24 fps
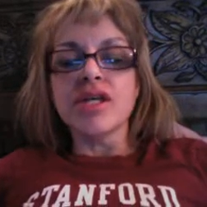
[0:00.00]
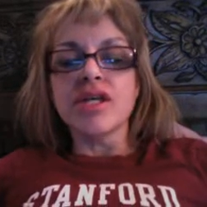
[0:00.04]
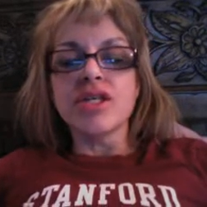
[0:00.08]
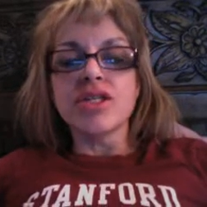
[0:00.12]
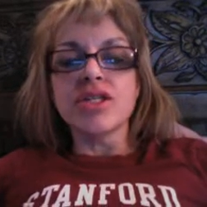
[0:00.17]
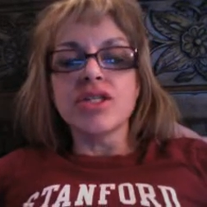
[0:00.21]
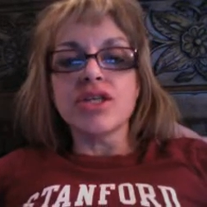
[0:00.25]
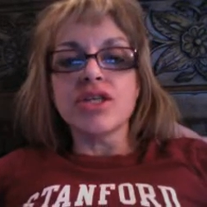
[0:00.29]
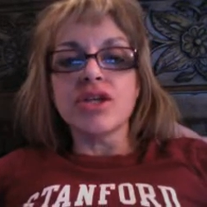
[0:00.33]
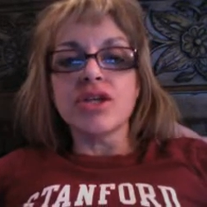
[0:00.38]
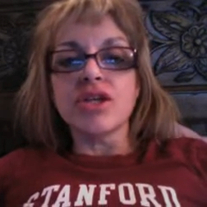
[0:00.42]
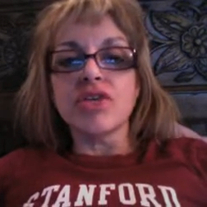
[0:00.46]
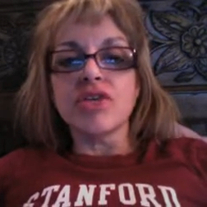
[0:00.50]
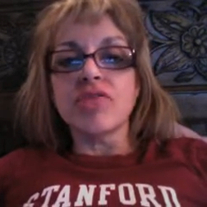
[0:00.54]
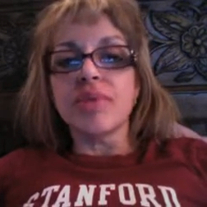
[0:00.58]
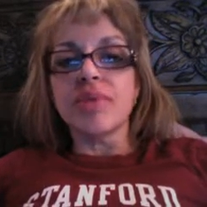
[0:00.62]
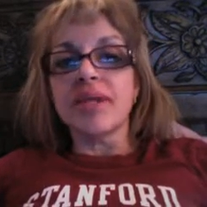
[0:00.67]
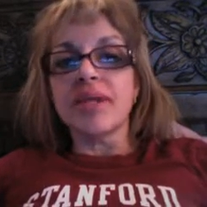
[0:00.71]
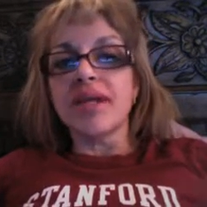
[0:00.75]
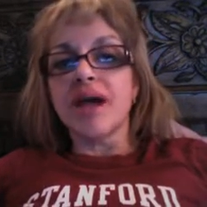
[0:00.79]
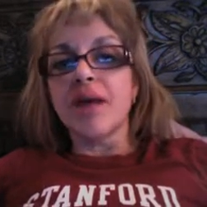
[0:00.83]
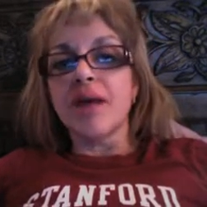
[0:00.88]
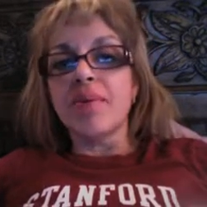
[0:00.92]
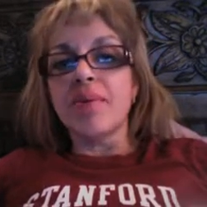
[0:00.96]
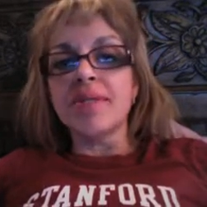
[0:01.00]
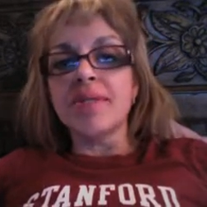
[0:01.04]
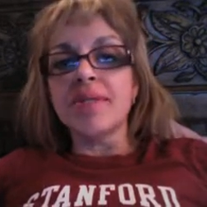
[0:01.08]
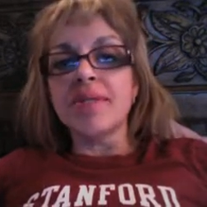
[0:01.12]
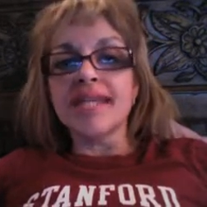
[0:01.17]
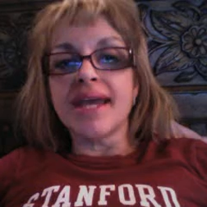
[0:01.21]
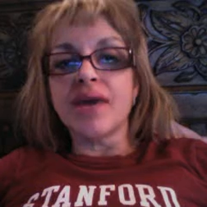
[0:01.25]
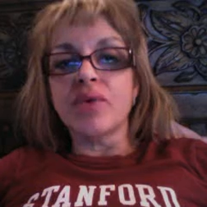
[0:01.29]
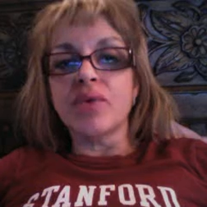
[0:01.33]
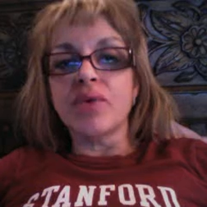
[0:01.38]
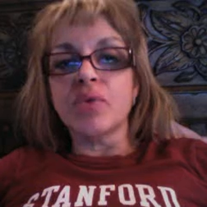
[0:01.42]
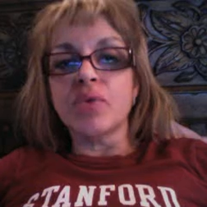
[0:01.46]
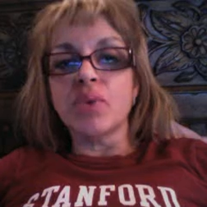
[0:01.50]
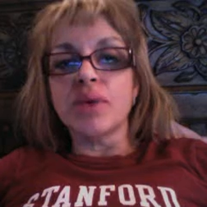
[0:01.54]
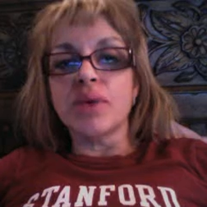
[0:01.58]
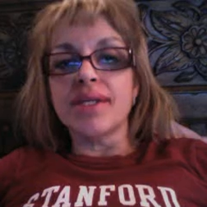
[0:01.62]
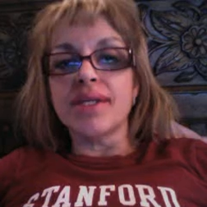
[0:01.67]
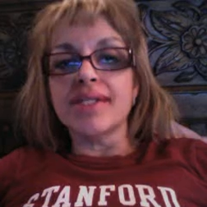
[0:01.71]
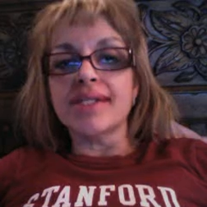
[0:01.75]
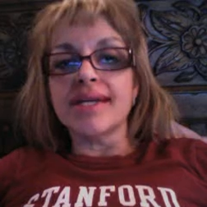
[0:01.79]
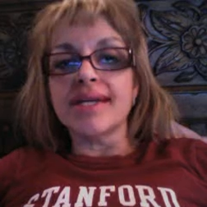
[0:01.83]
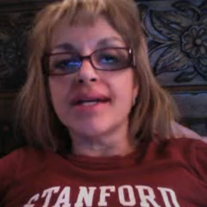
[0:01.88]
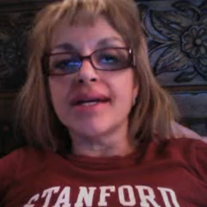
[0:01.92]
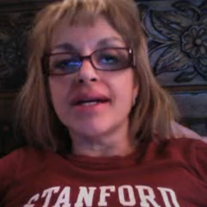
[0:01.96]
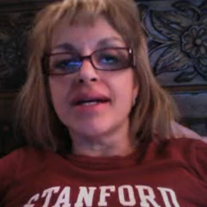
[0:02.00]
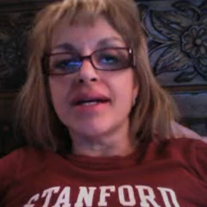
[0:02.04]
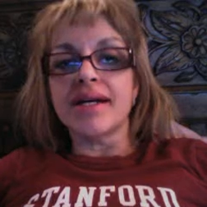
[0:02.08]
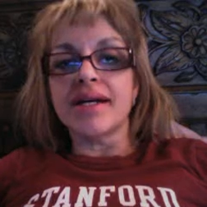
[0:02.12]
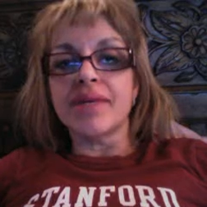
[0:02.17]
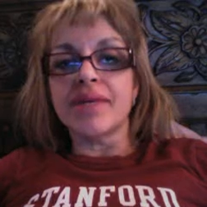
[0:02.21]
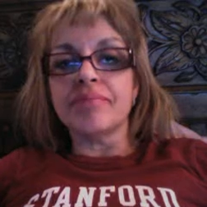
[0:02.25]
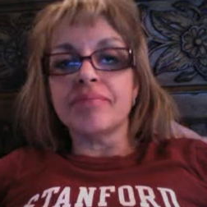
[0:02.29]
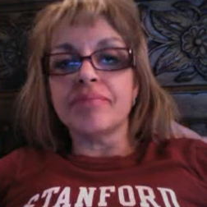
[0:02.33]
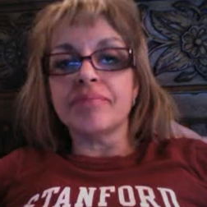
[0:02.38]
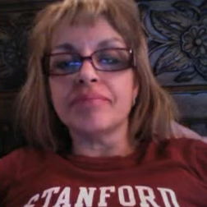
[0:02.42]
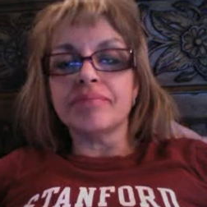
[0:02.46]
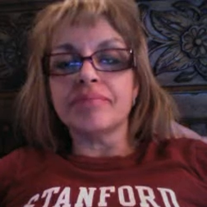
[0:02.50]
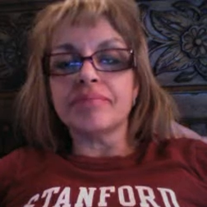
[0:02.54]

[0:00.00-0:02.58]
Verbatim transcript: So you've been up and down one time.